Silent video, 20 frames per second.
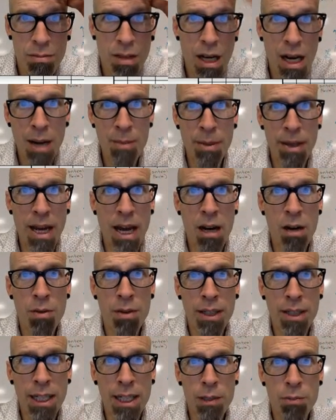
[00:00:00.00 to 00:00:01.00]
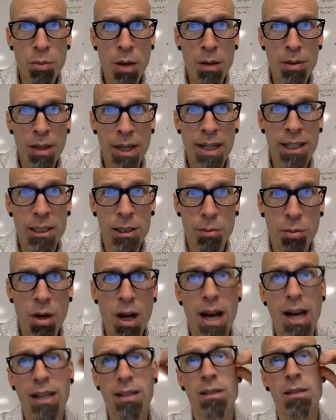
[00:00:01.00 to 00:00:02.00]
I mean, I don't think that's probably any
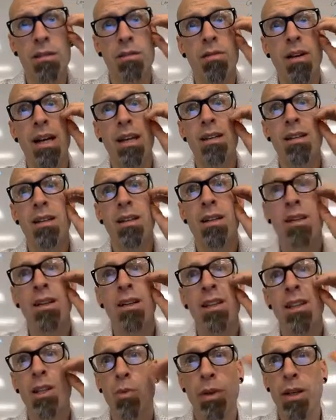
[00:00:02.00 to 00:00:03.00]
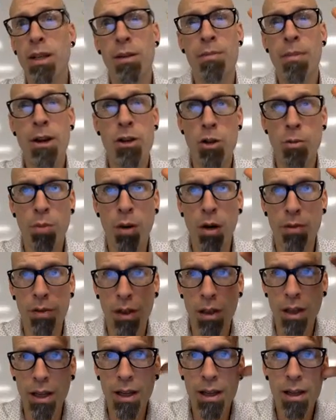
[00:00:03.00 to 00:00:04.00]
surprise, right? That we didn't measure
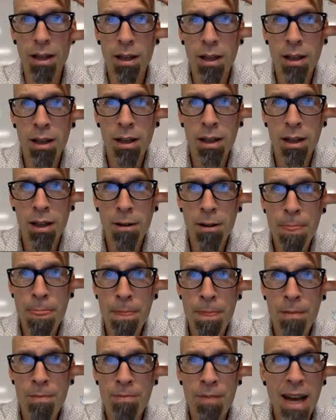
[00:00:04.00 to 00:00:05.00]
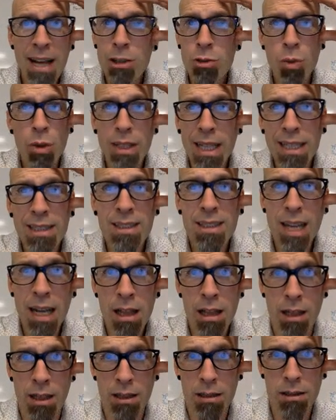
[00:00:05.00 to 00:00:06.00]
perfectly. That's what that's
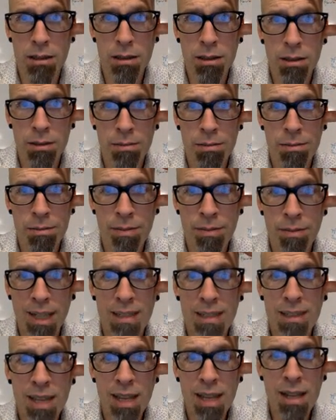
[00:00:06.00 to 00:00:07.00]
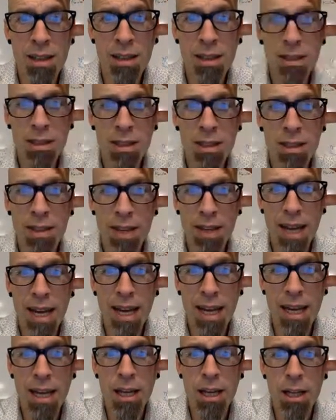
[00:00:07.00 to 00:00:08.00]
telling us. It's telling us that, hey,
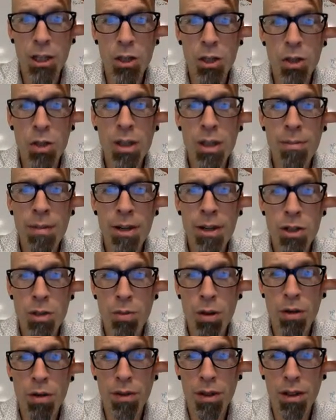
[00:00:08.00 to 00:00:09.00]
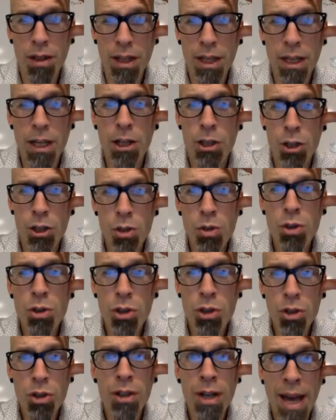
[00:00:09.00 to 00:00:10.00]
you didn't measure perfectly. You
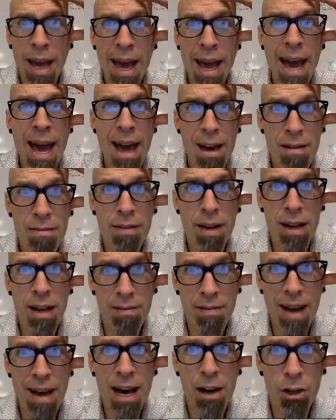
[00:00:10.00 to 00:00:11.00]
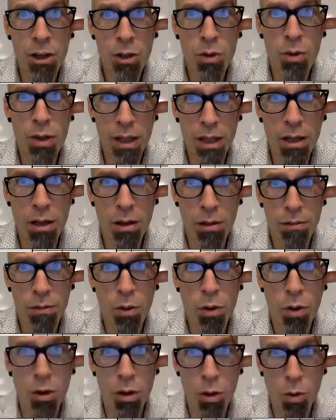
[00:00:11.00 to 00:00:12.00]
shouldn't have a value here
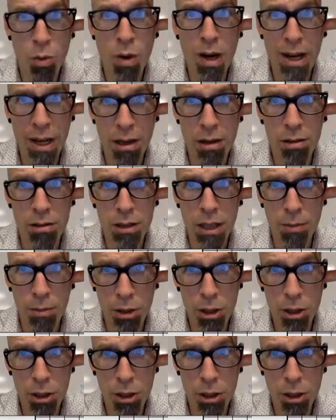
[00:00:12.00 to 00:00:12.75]
for the y-intercept.